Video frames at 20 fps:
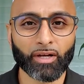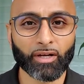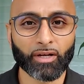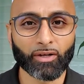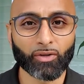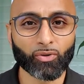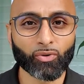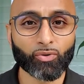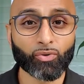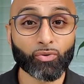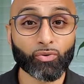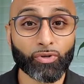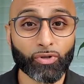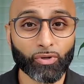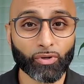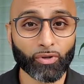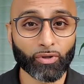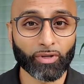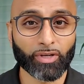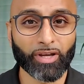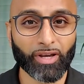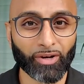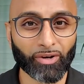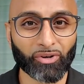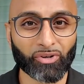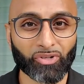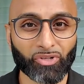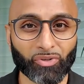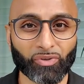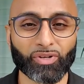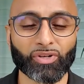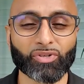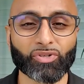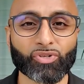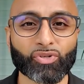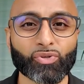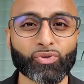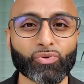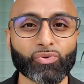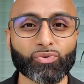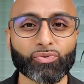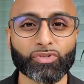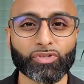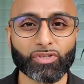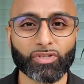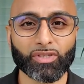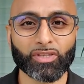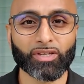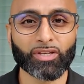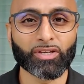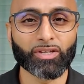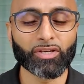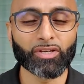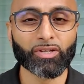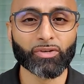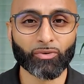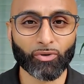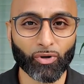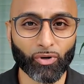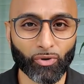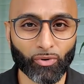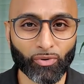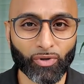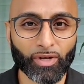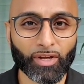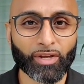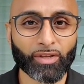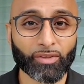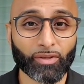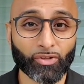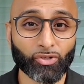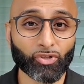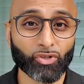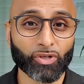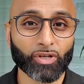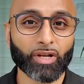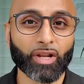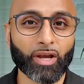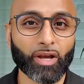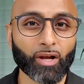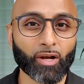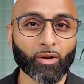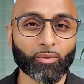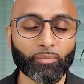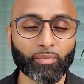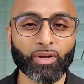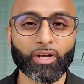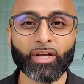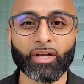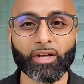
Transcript: who your character is, who's the hero that you're going to help